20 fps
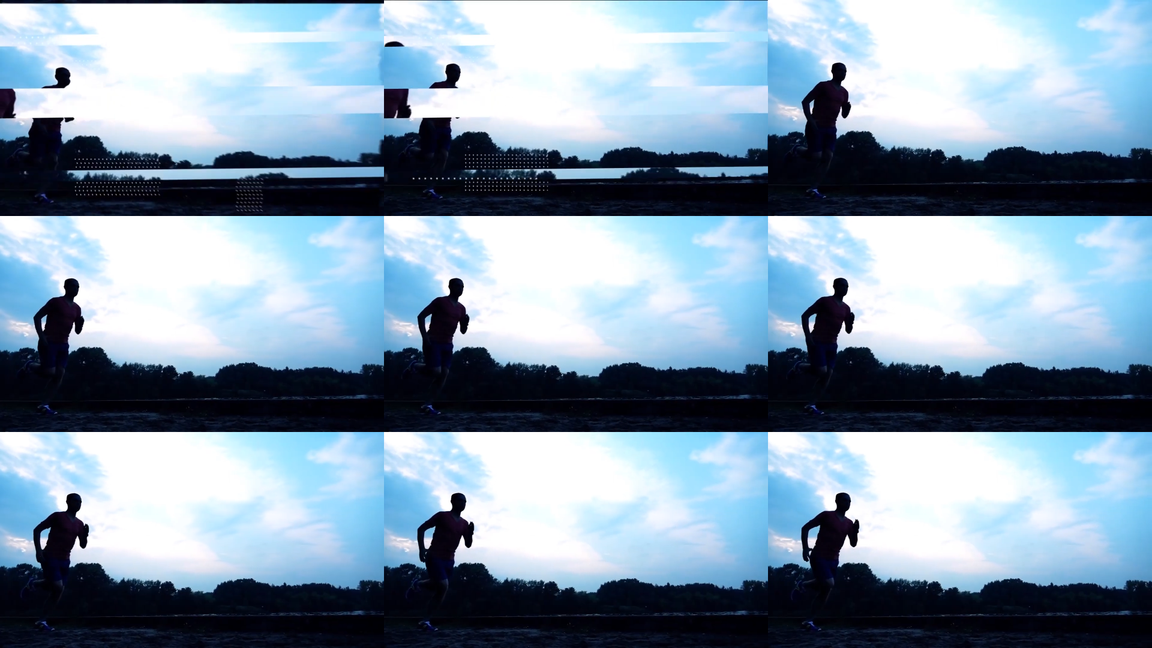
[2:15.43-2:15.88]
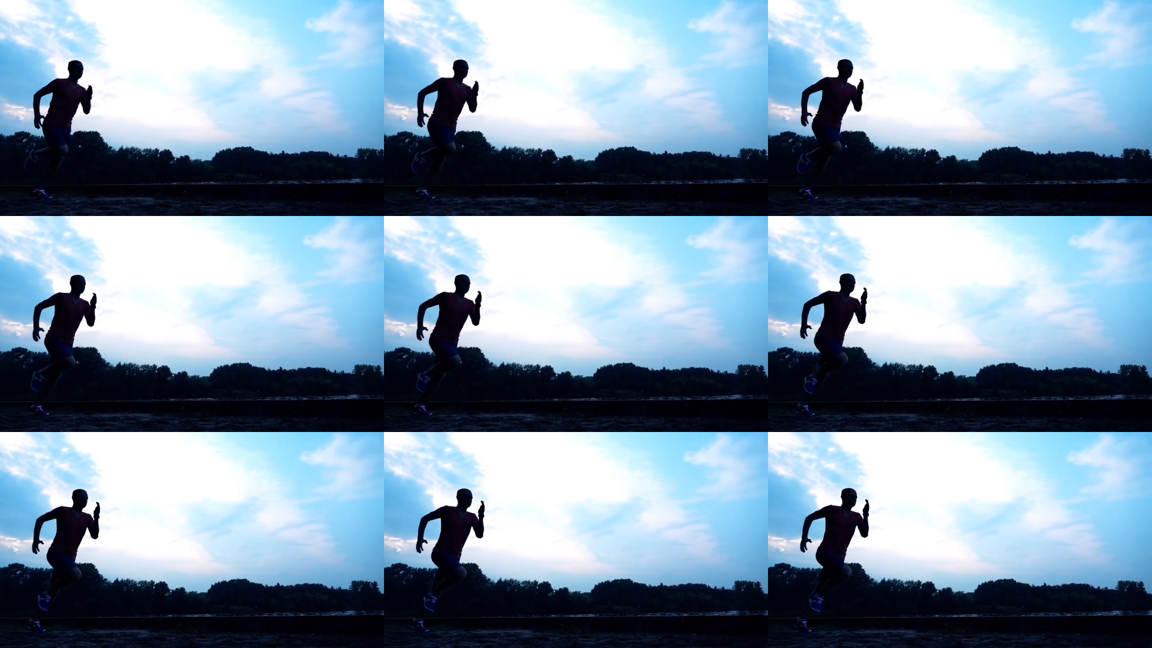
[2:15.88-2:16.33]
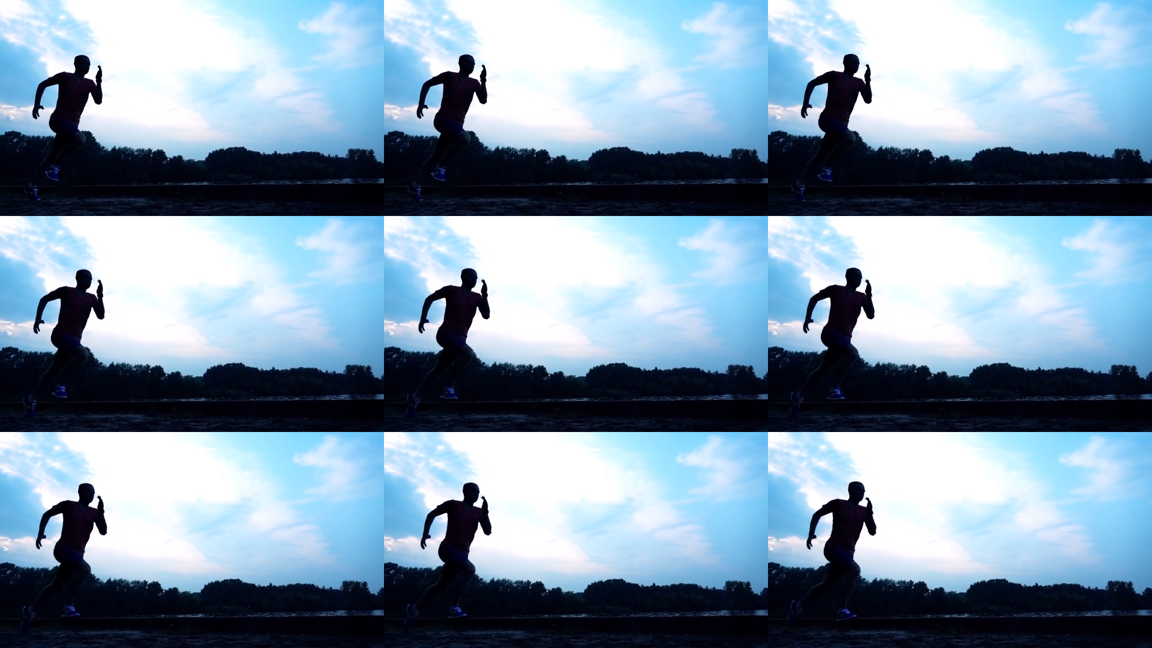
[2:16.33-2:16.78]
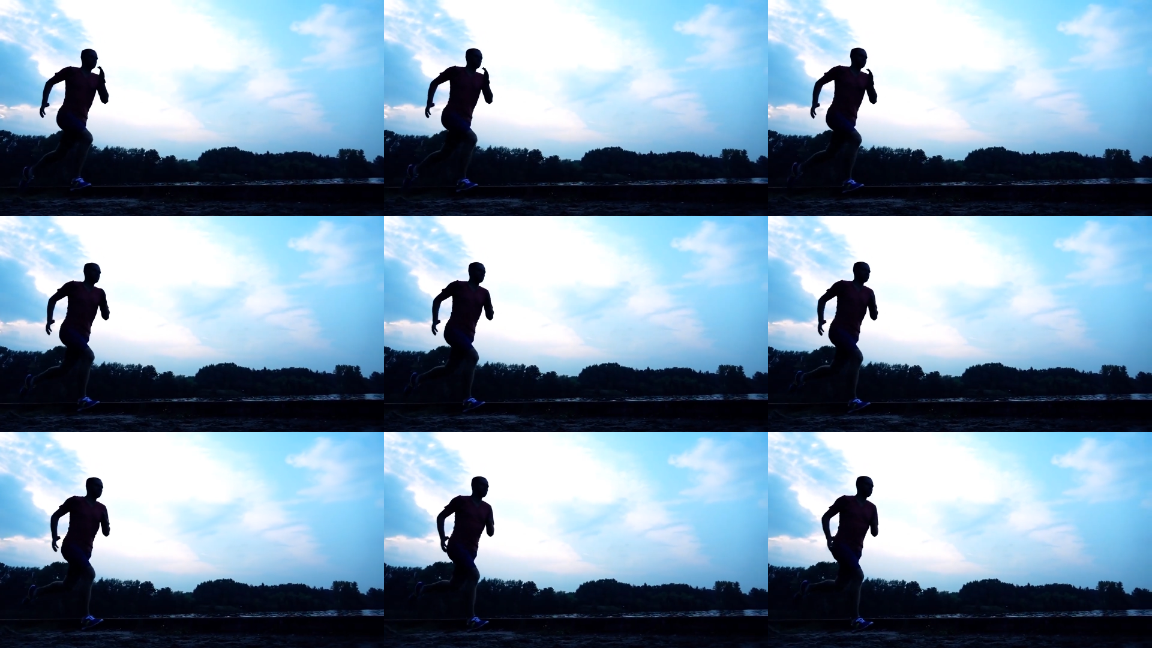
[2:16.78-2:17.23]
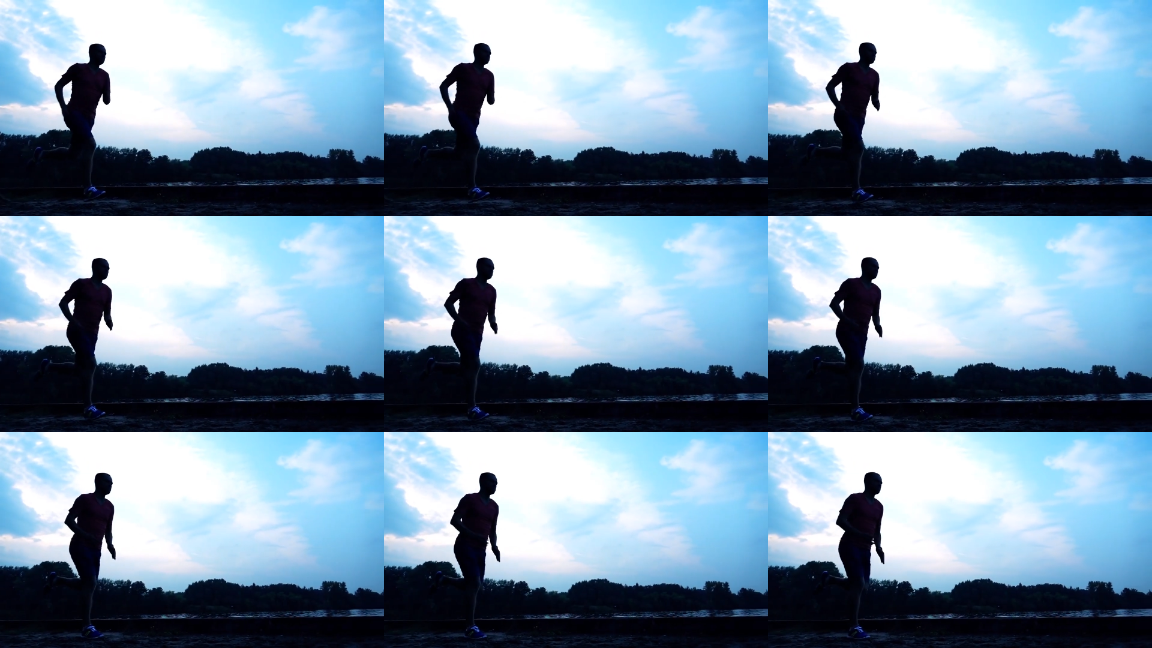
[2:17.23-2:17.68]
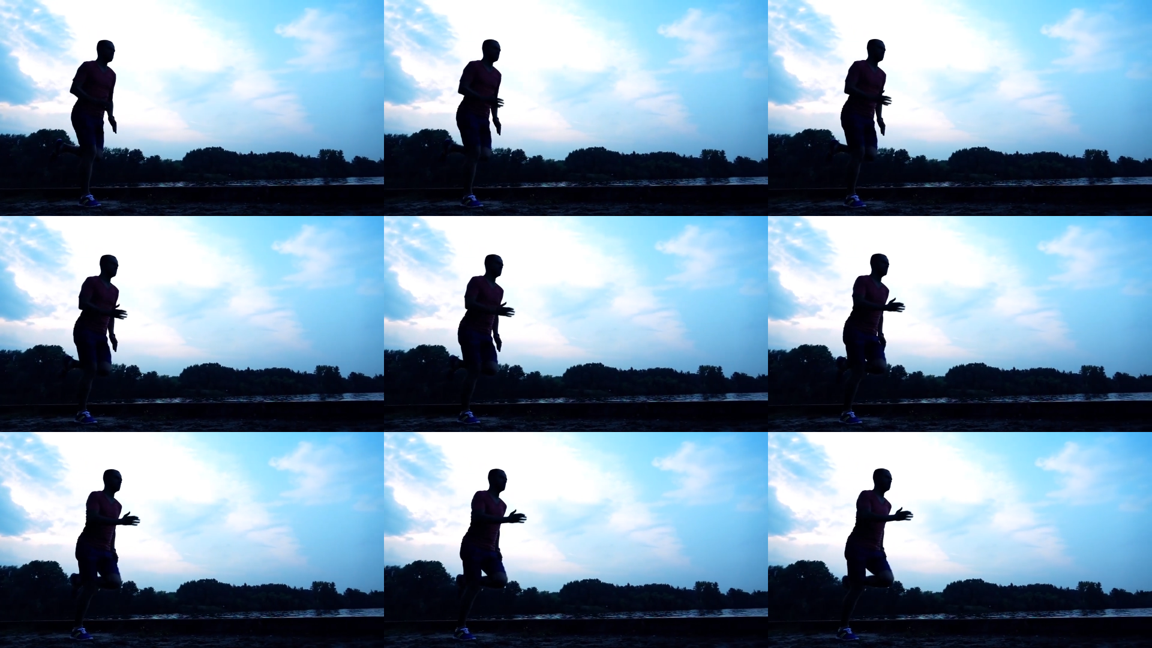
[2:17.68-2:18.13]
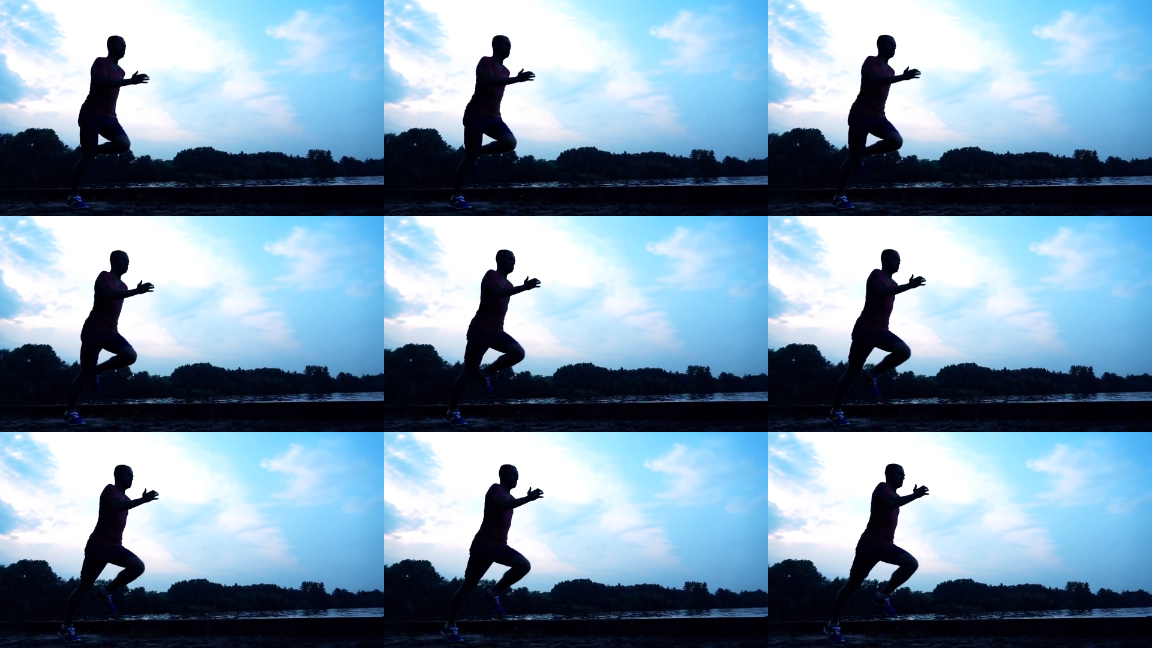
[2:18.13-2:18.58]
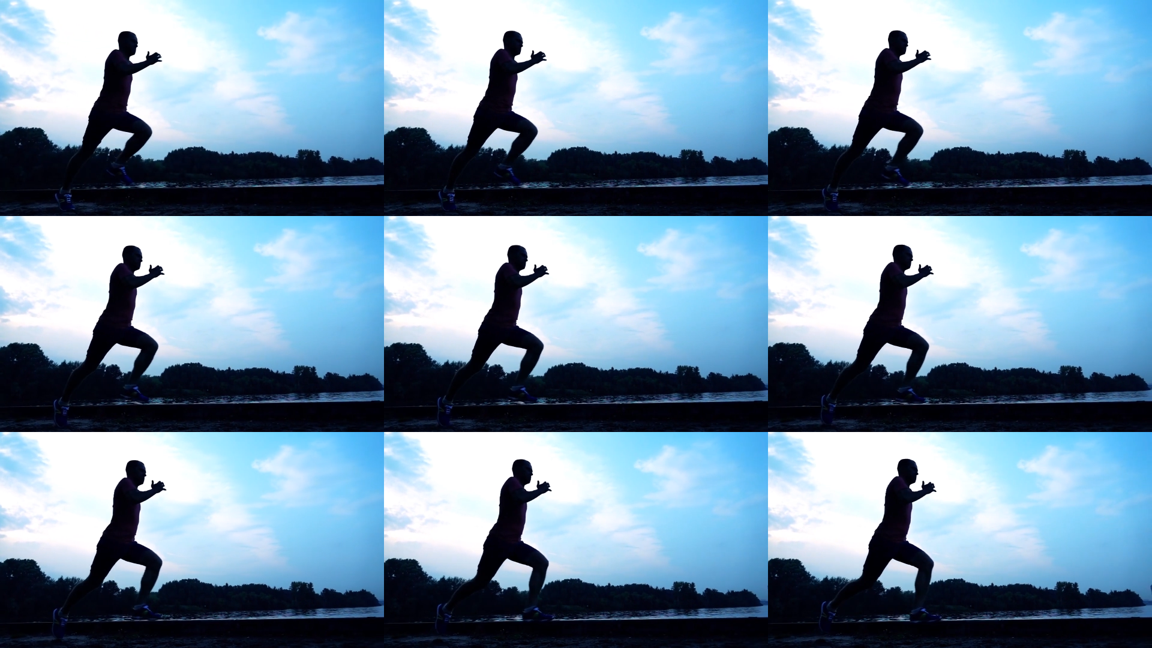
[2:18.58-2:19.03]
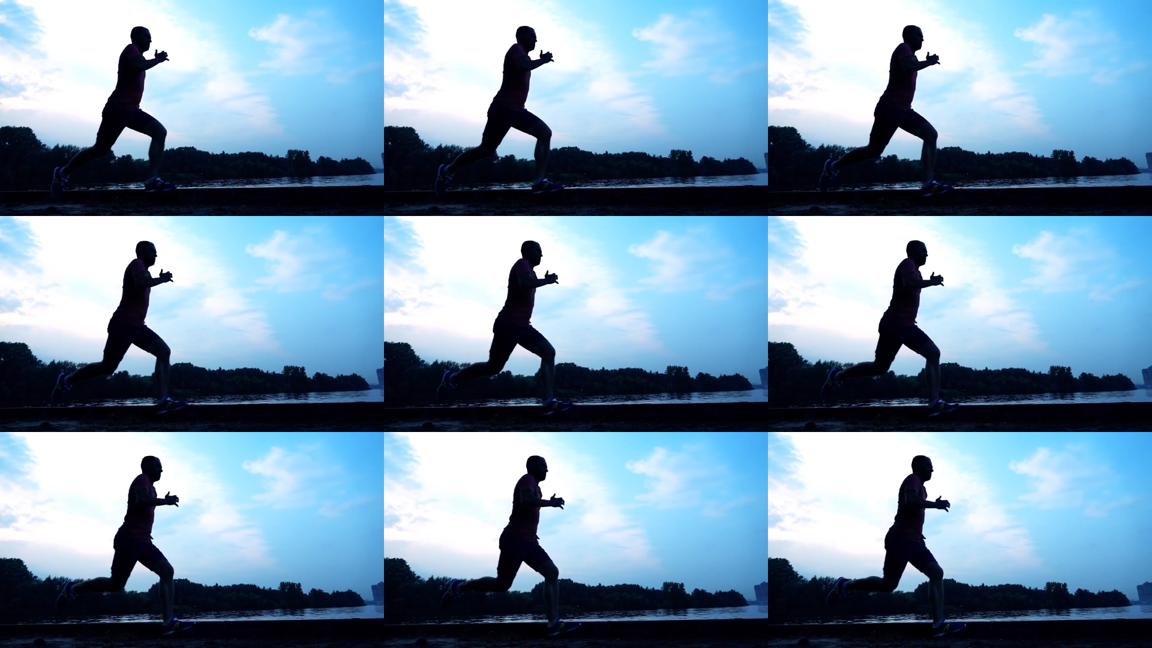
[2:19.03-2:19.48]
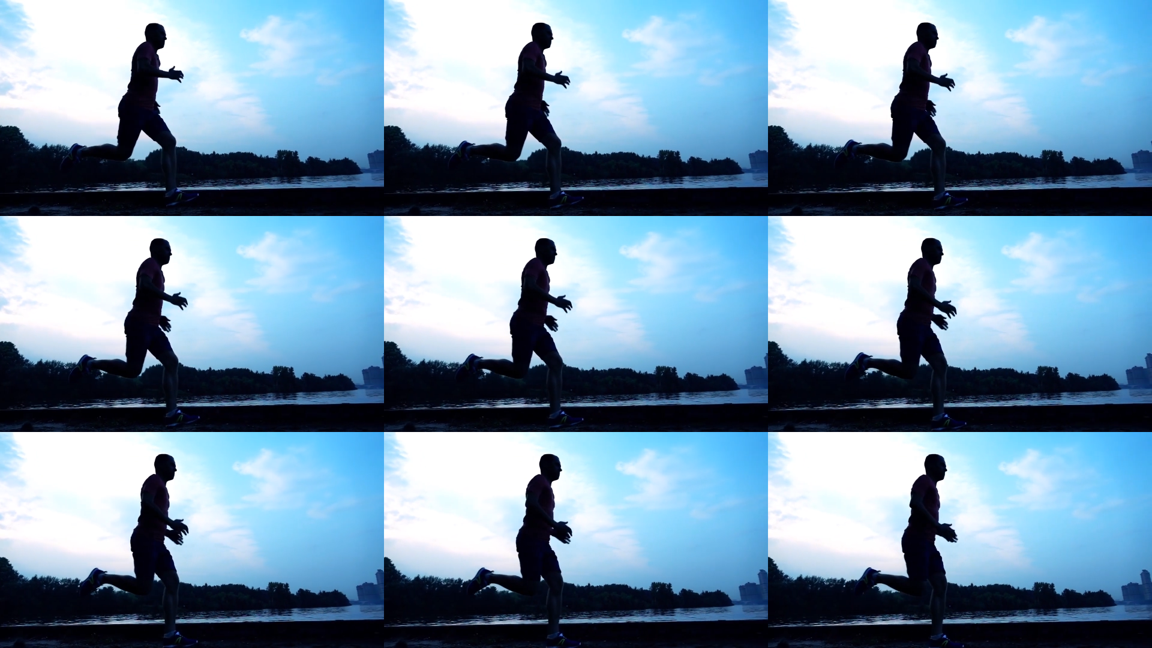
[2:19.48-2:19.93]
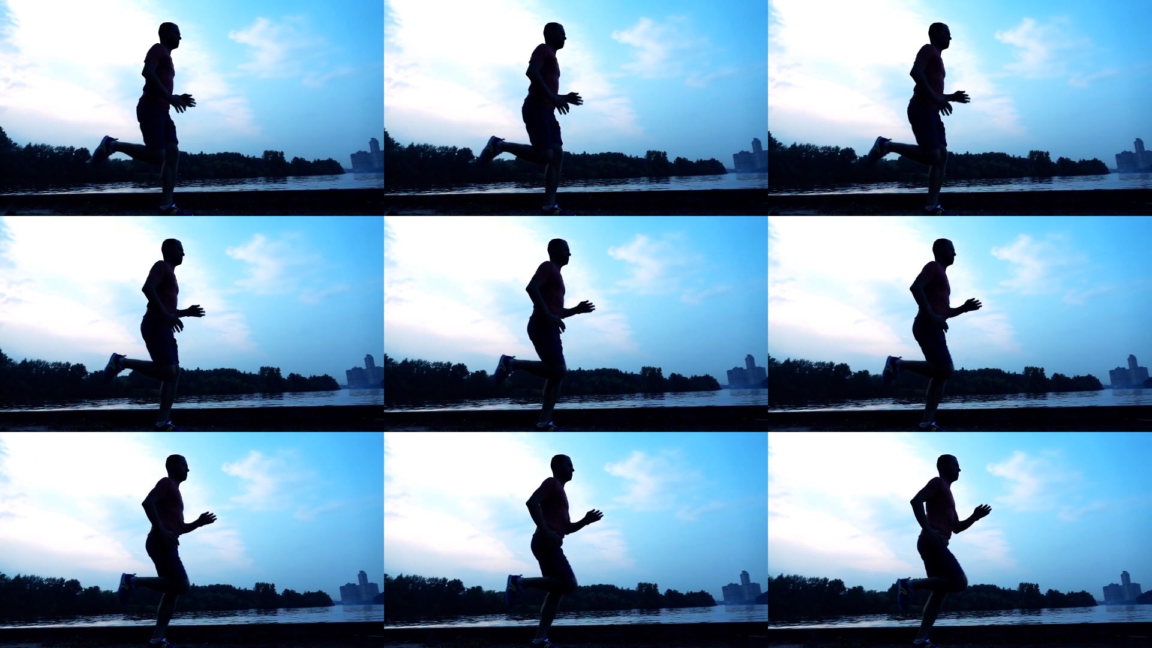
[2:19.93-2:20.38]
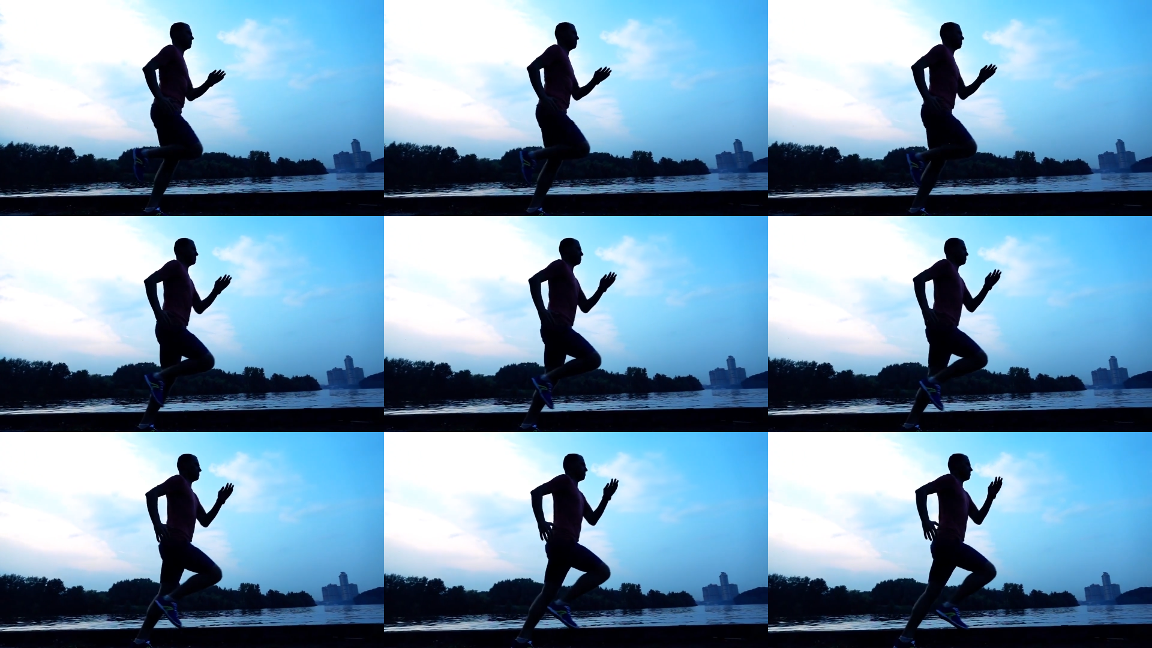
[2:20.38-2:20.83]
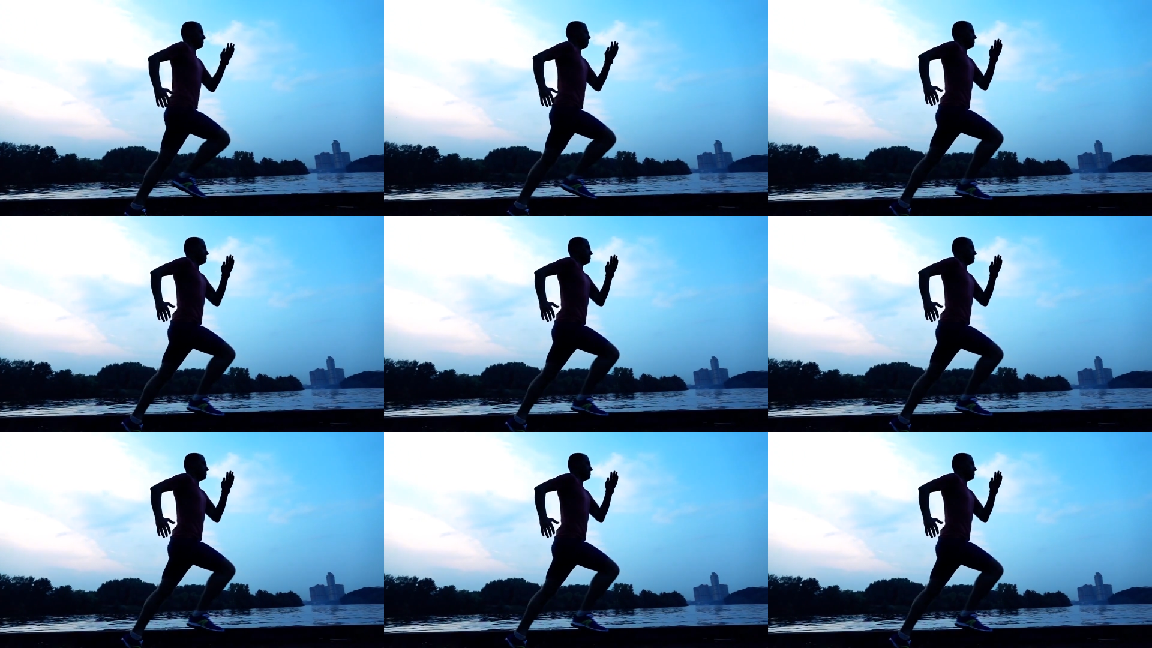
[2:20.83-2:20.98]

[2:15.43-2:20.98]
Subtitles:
No face is visible, so there are no lips to read.